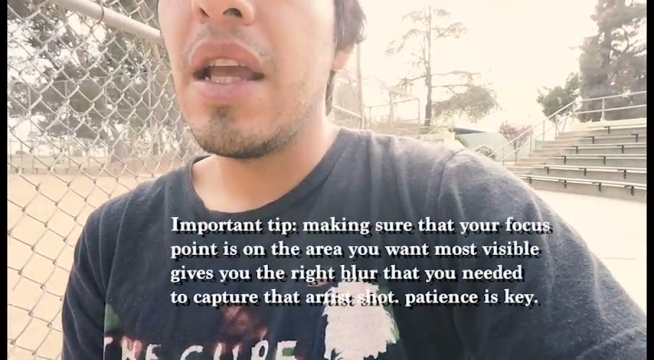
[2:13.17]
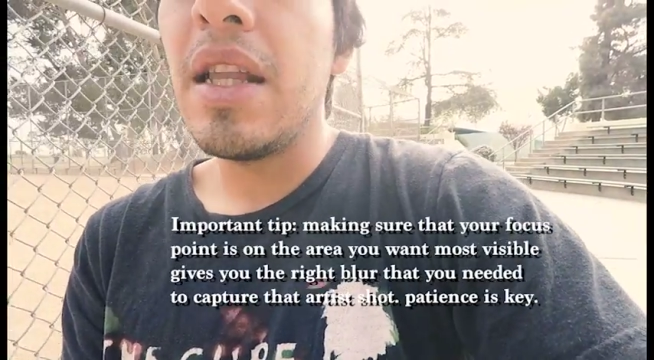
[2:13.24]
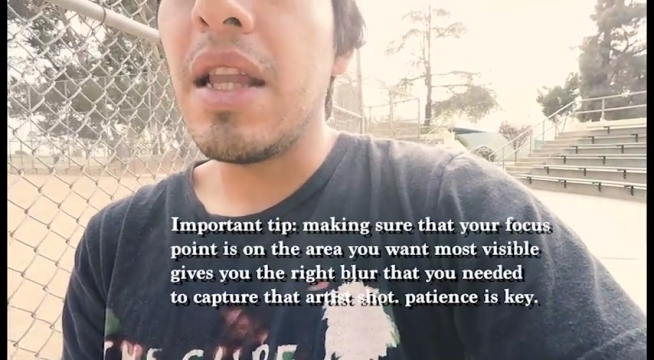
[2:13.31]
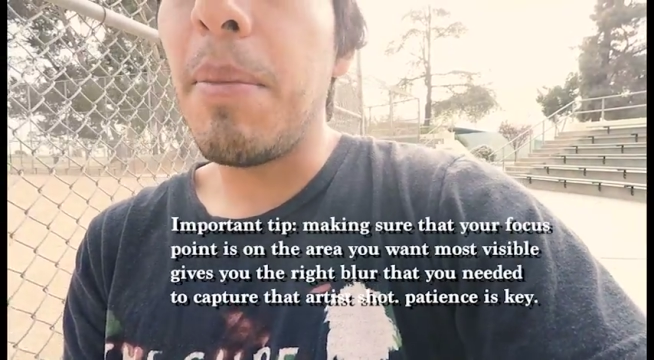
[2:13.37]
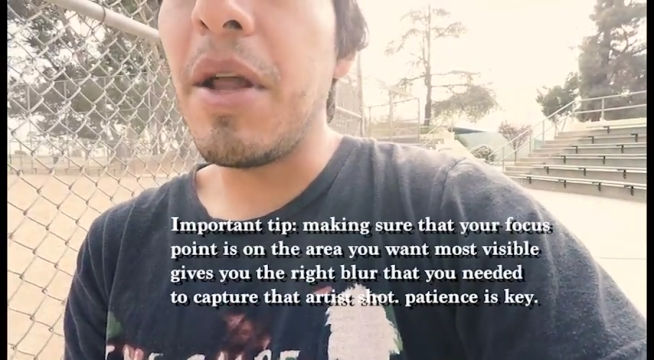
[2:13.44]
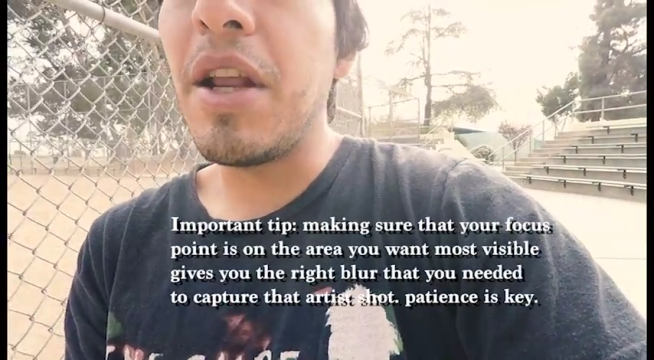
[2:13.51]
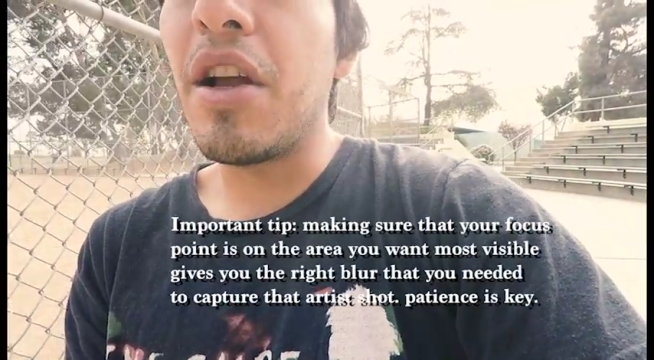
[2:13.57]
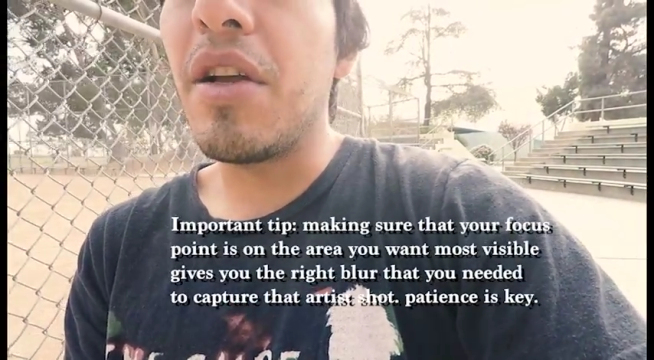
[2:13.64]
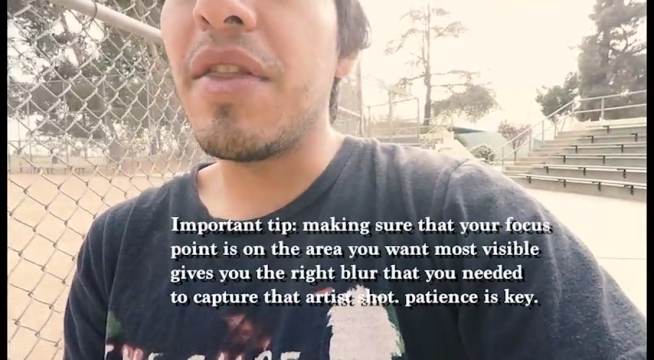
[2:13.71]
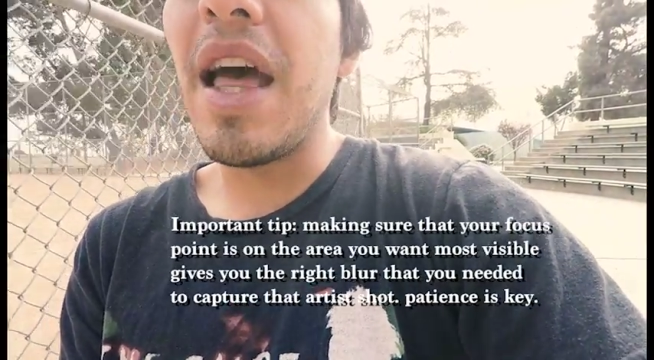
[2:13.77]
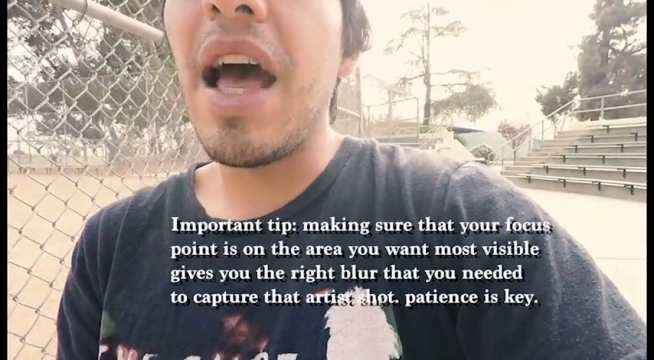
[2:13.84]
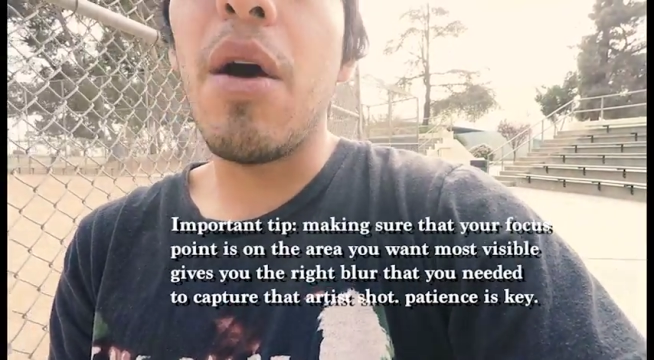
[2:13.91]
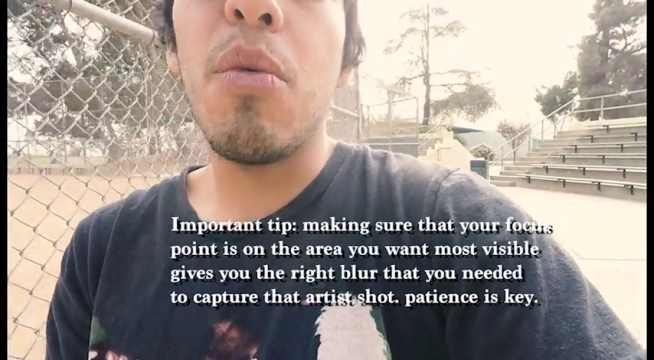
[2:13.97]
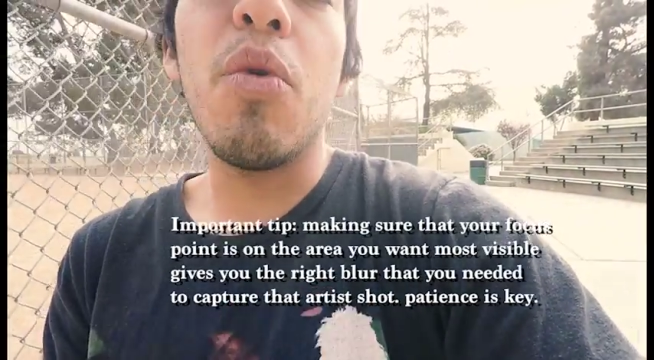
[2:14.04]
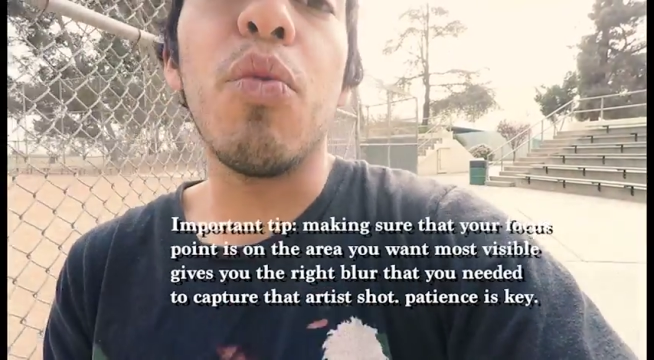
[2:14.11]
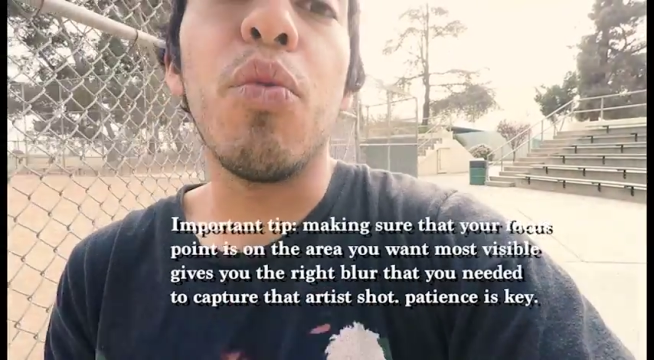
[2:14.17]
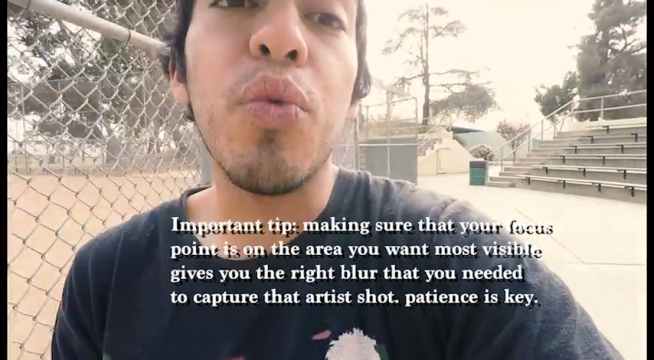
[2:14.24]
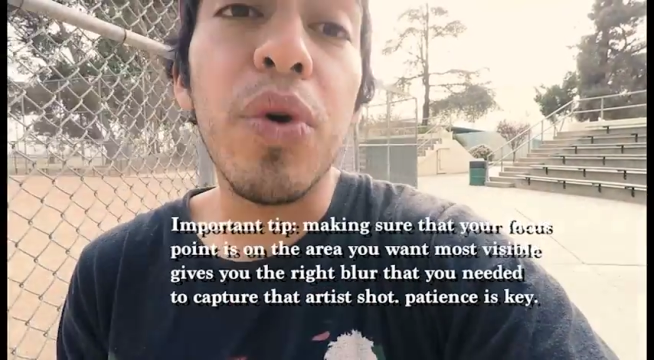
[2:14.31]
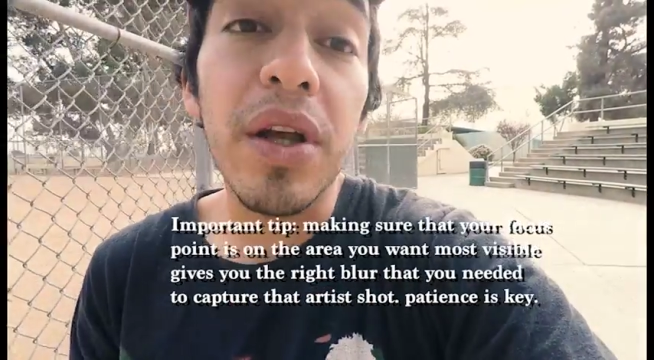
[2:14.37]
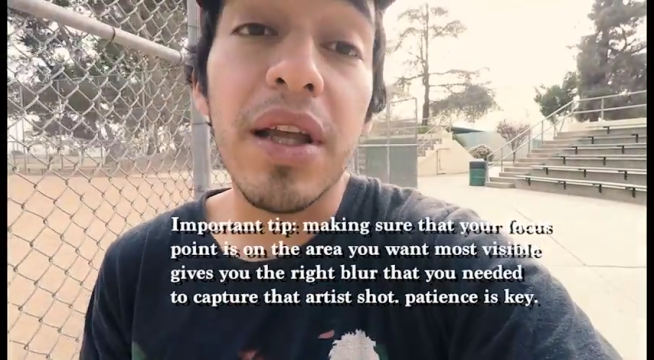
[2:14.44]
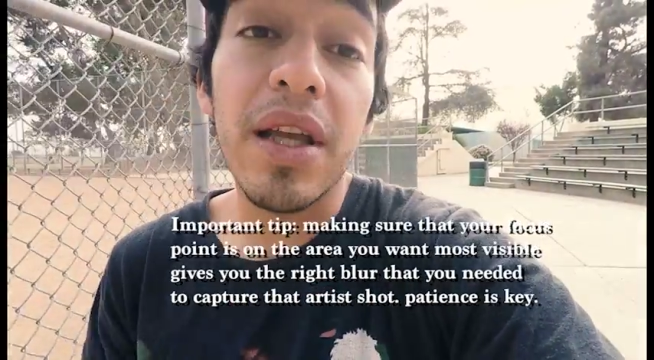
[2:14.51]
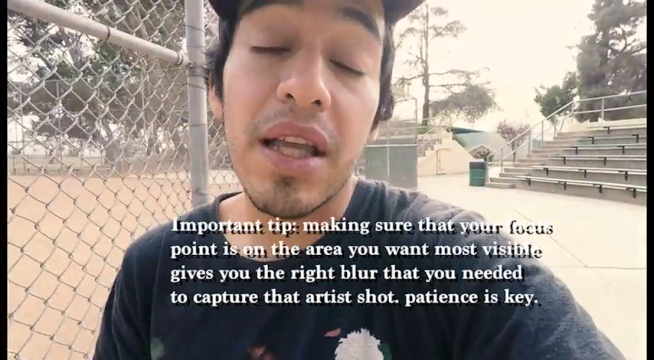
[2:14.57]
depending on that will
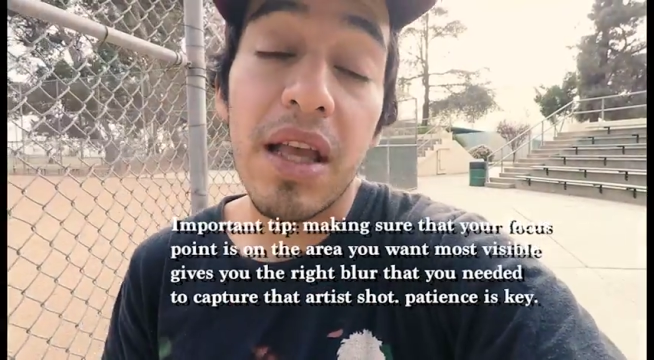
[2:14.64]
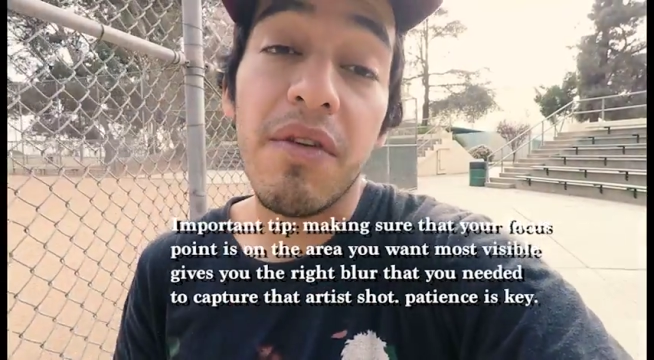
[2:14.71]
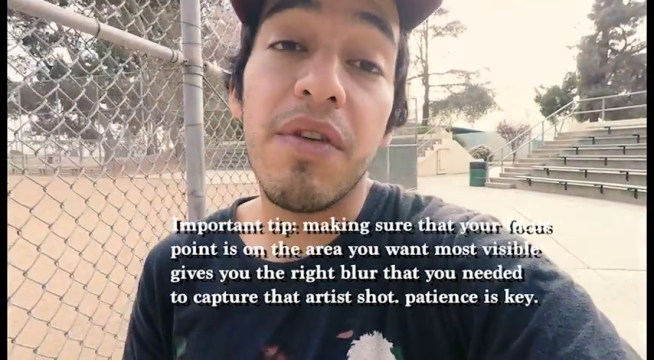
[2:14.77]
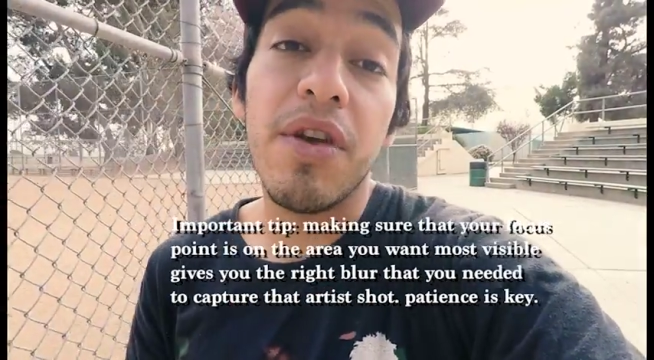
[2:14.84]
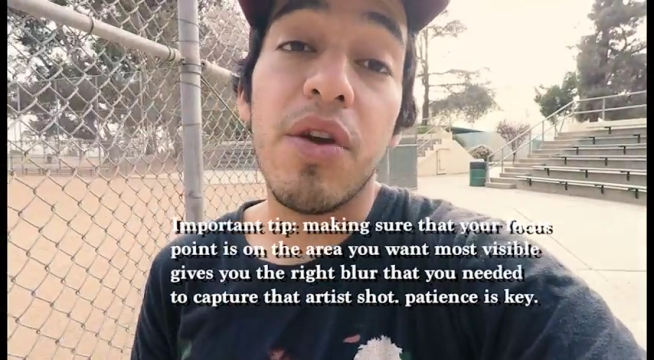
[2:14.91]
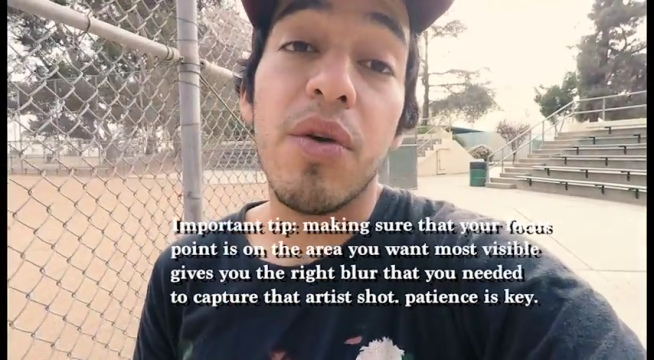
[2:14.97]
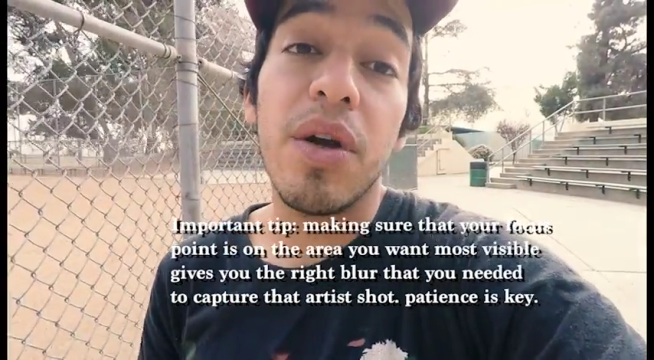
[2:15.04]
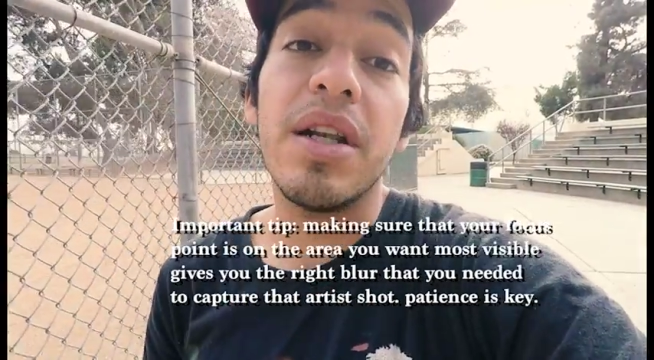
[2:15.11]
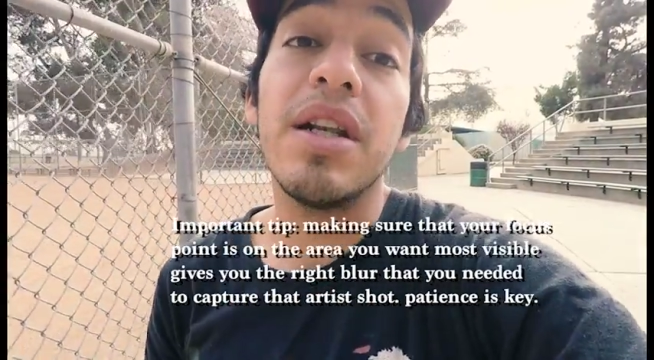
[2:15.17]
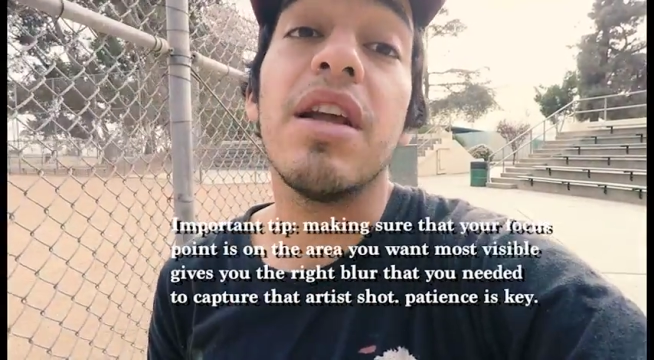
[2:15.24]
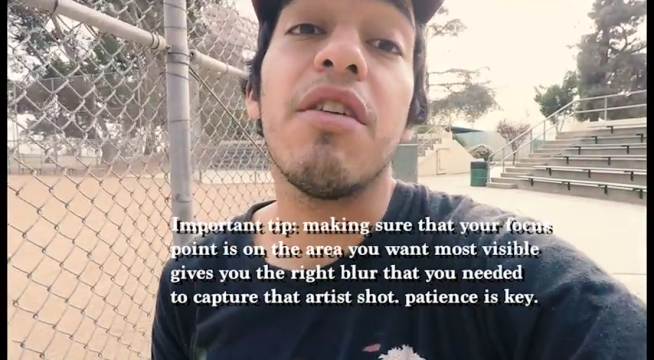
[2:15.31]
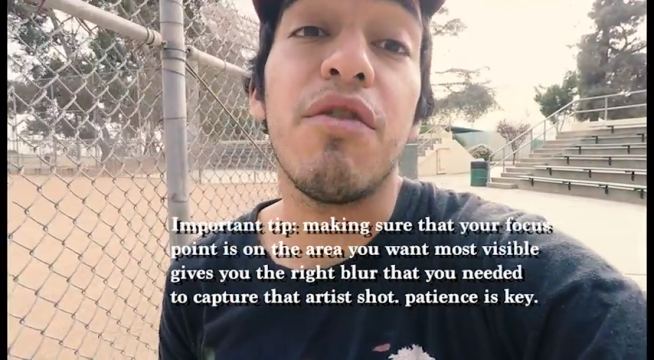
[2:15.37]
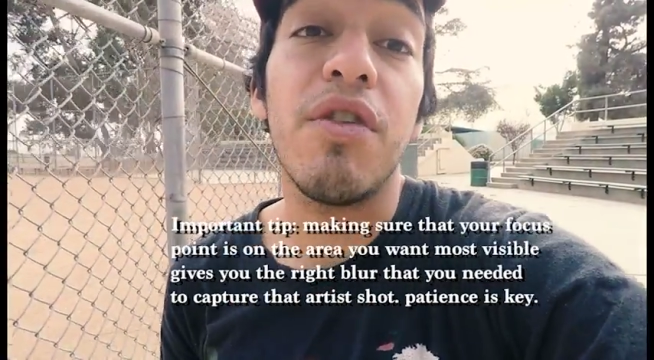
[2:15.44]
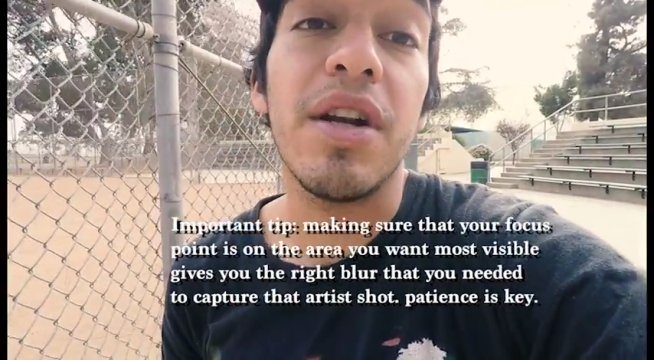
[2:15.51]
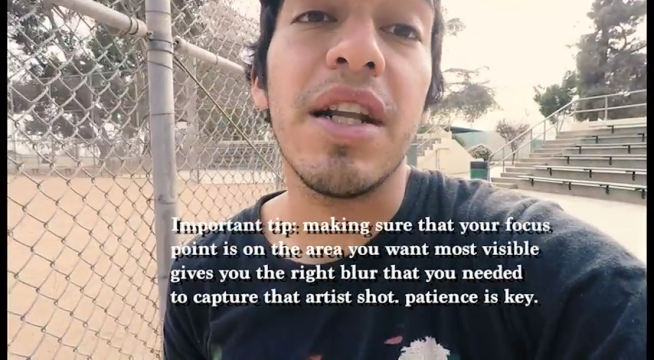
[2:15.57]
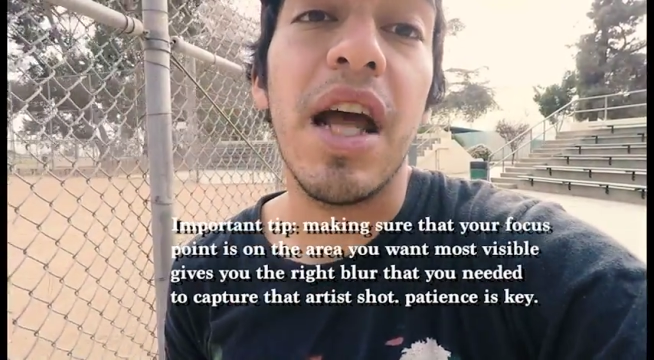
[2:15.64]
really give you a different